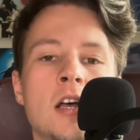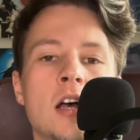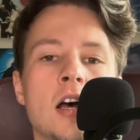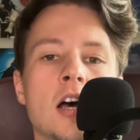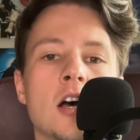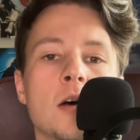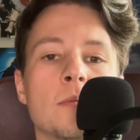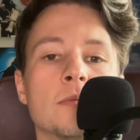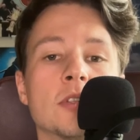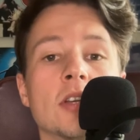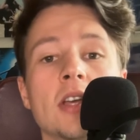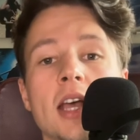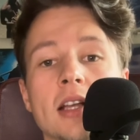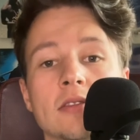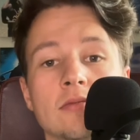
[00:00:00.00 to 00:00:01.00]
So
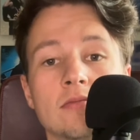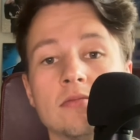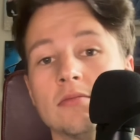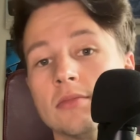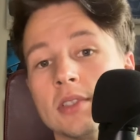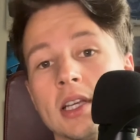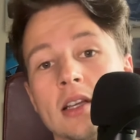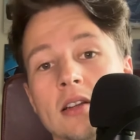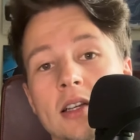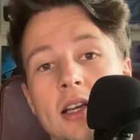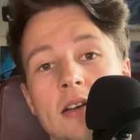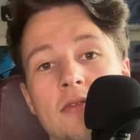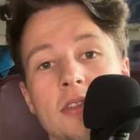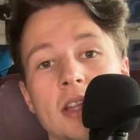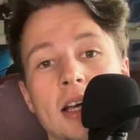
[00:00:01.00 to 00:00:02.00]
yeah, take a look
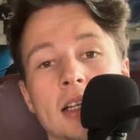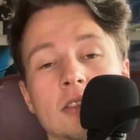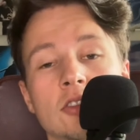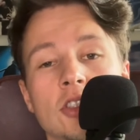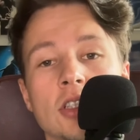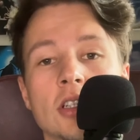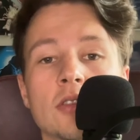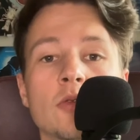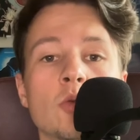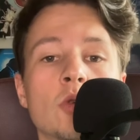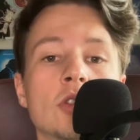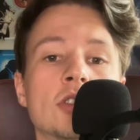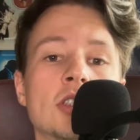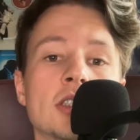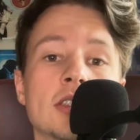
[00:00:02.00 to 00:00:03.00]
out for that. Cheers for
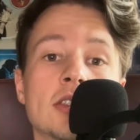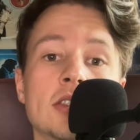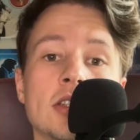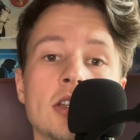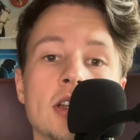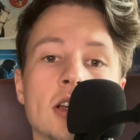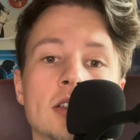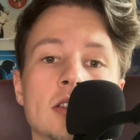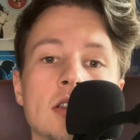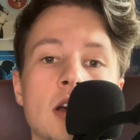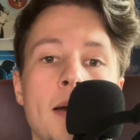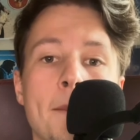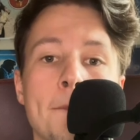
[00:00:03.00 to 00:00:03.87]
watching. See you next time.